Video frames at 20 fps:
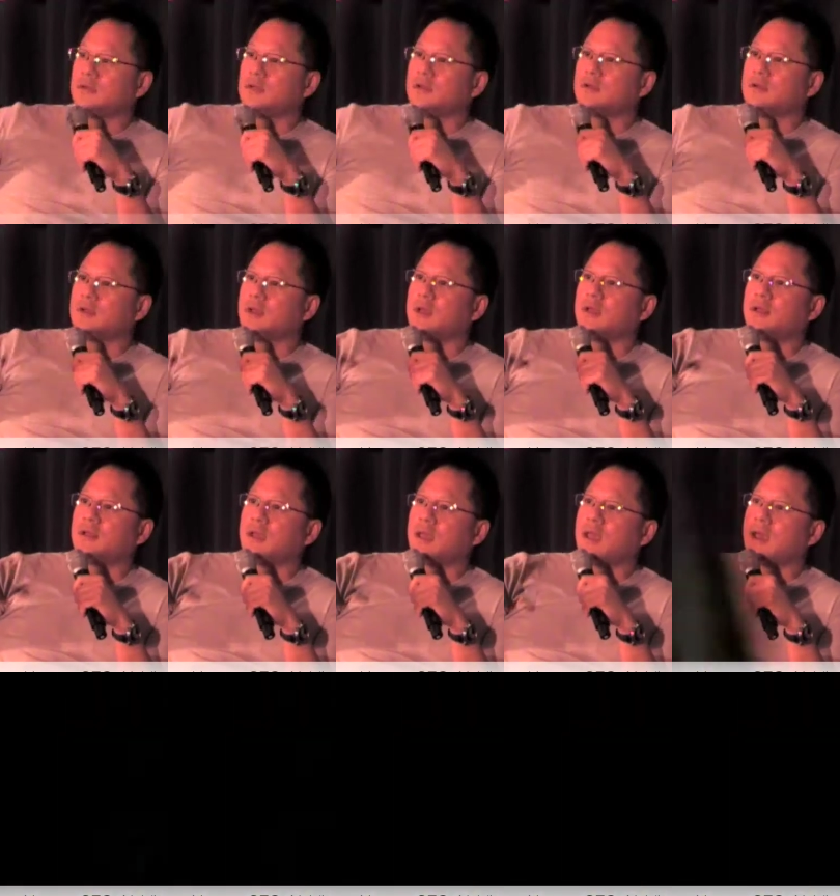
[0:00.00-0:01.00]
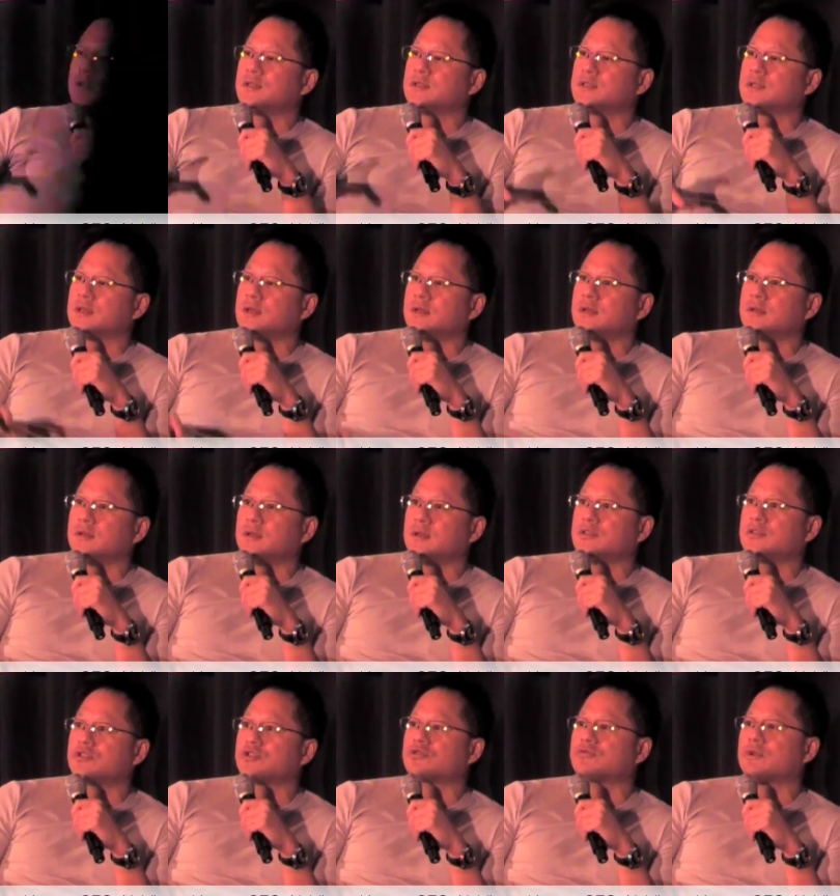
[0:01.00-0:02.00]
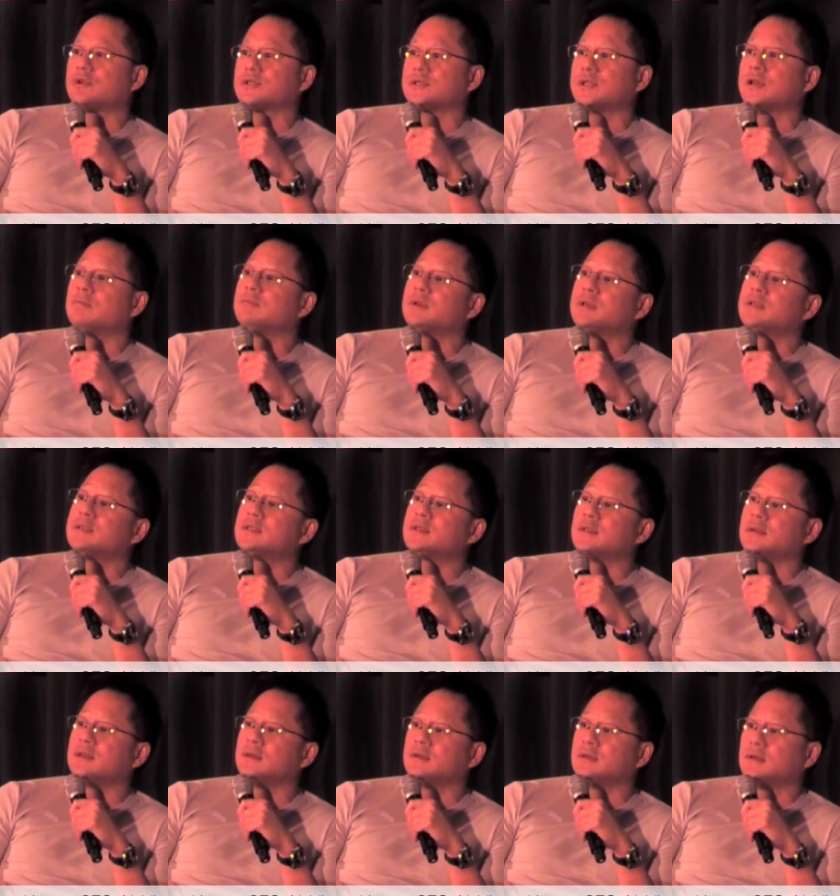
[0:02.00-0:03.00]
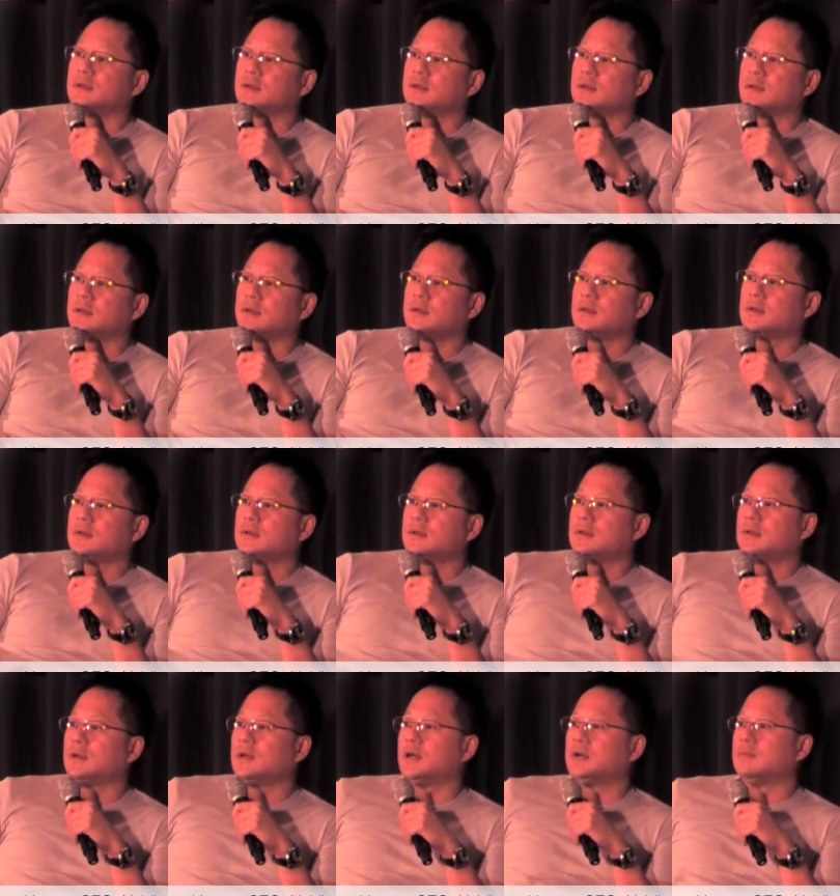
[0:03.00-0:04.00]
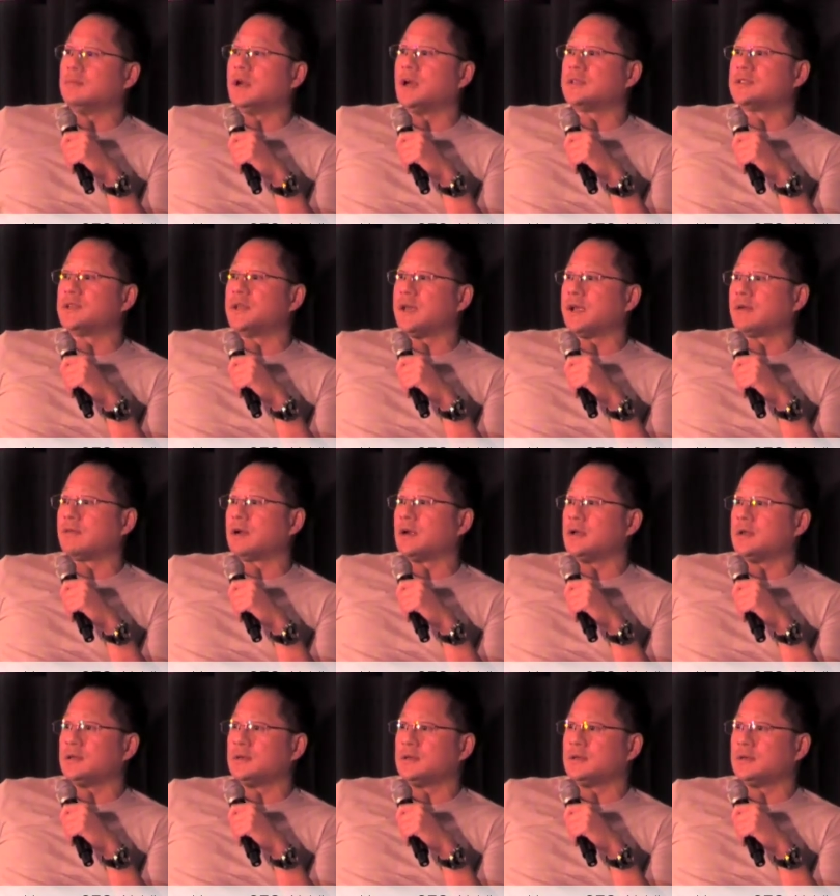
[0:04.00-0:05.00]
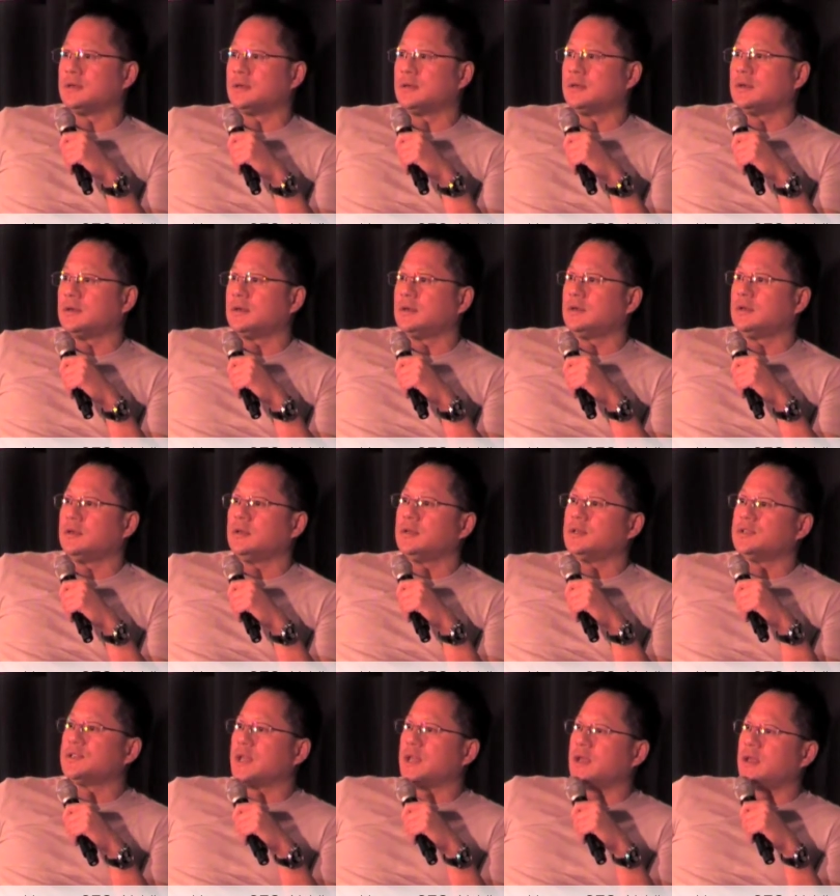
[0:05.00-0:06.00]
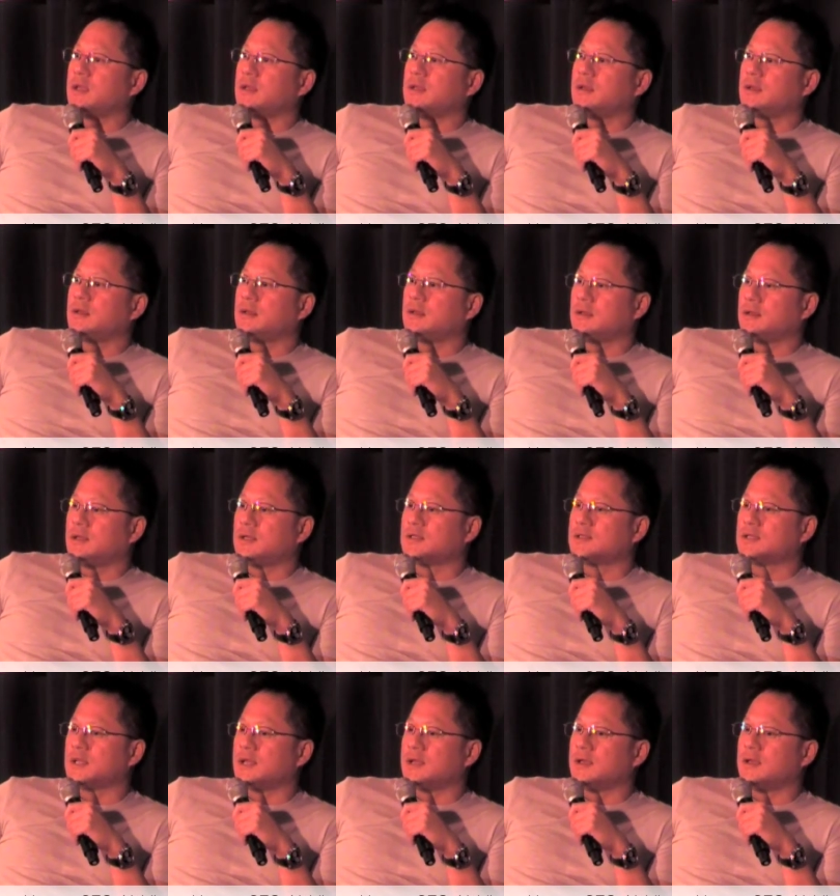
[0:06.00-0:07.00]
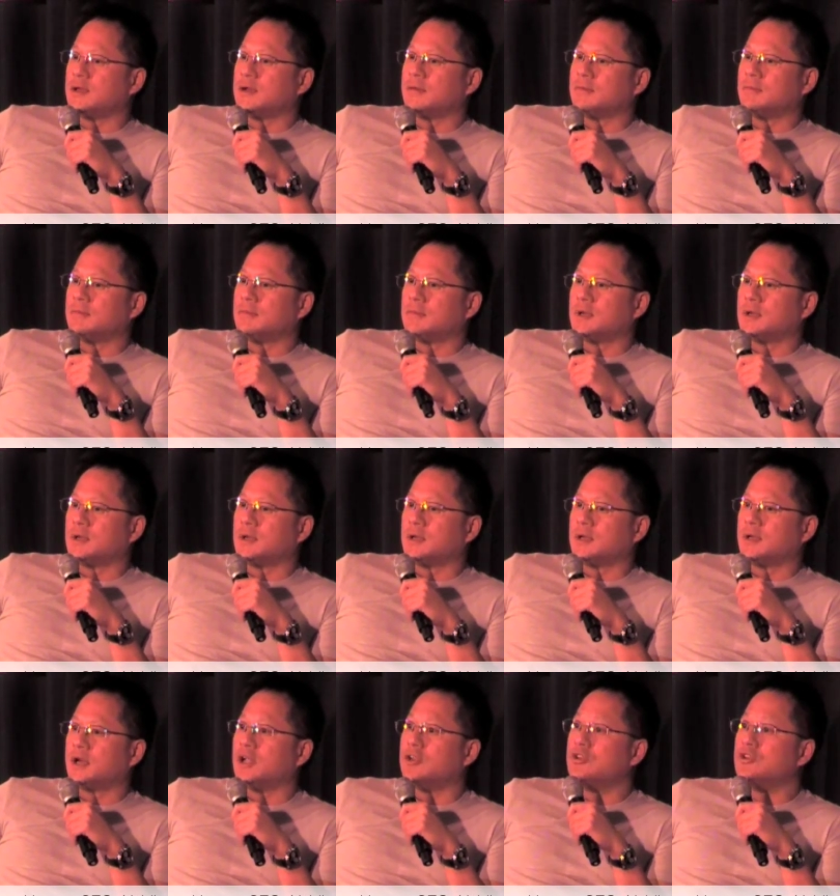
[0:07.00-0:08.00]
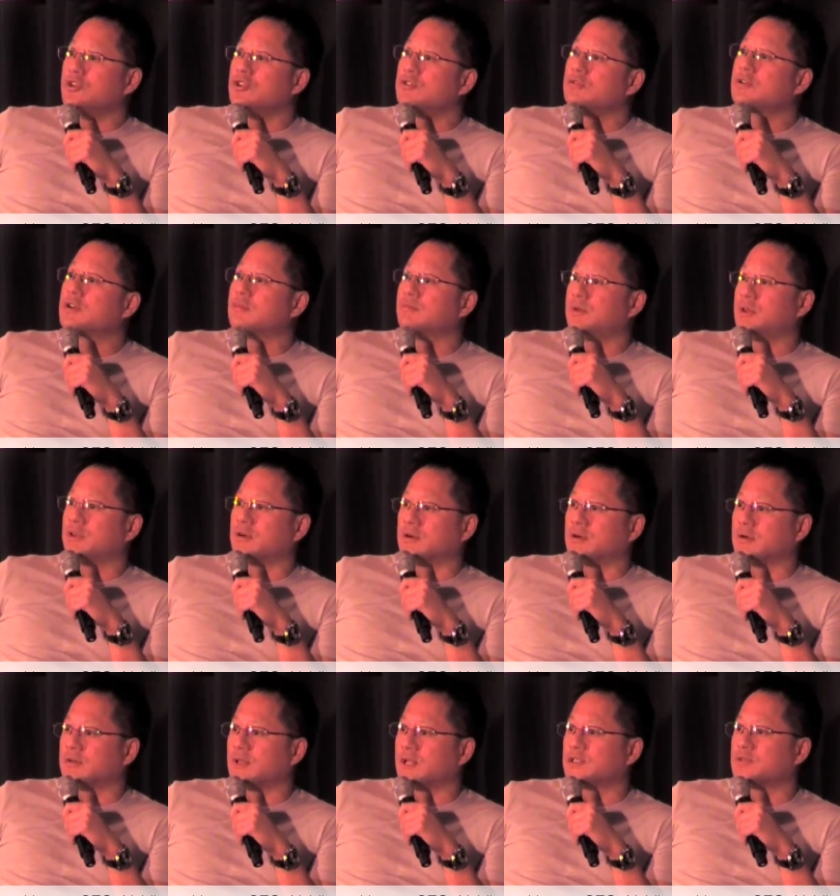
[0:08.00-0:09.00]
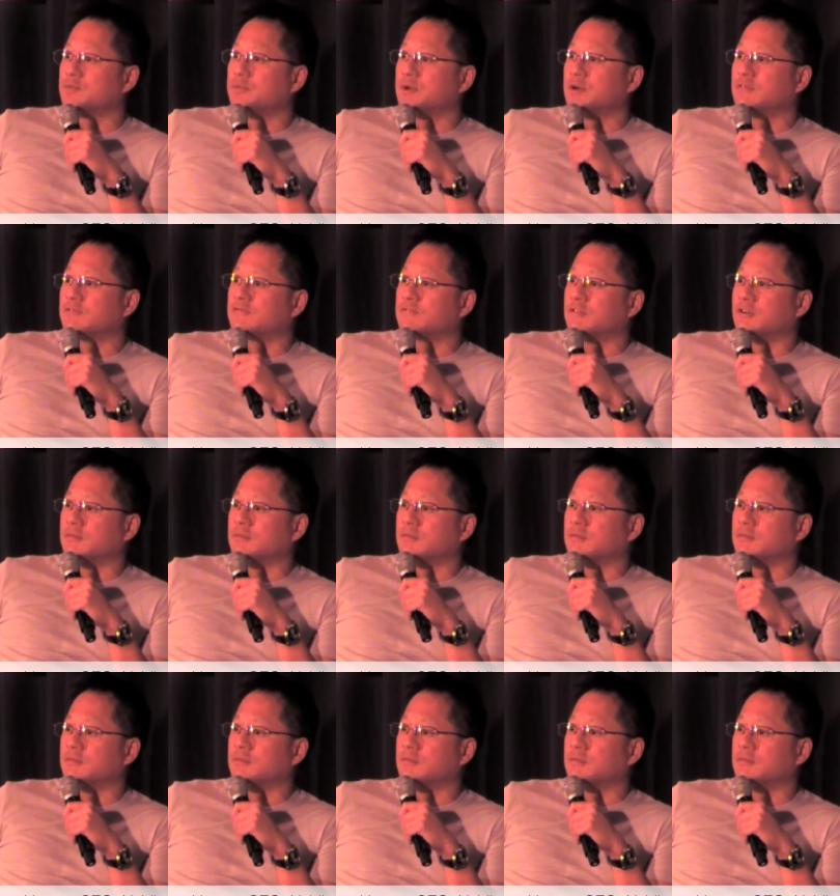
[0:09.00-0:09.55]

You know, an Atom is a, is a shrunk down PC. Um, a Tegra is a, is a, um, a, a, new computer that's built